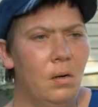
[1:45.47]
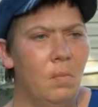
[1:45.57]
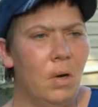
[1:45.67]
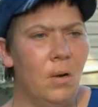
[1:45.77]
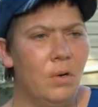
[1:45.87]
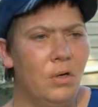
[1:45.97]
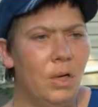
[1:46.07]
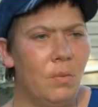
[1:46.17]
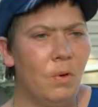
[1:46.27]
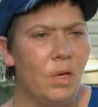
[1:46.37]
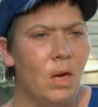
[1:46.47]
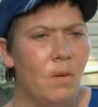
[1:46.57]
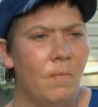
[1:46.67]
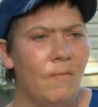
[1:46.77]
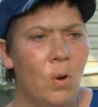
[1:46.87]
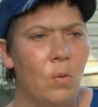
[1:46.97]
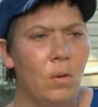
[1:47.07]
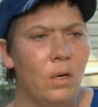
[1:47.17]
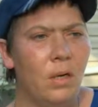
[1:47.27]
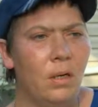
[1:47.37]
But I wish they would come
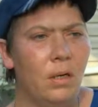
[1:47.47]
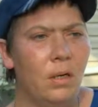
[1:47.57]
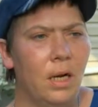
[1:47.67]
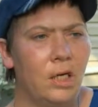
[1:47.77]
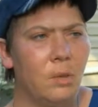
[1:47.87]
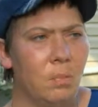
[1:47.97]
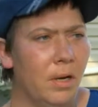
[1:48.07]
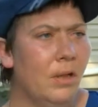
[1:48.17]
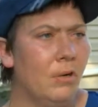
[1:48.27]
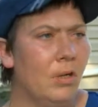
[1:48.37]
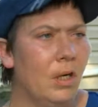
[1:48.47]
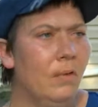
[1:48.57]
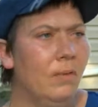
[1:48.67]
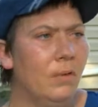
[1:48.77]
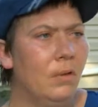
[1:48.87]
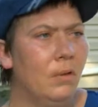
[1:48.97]
forward and explain themselves.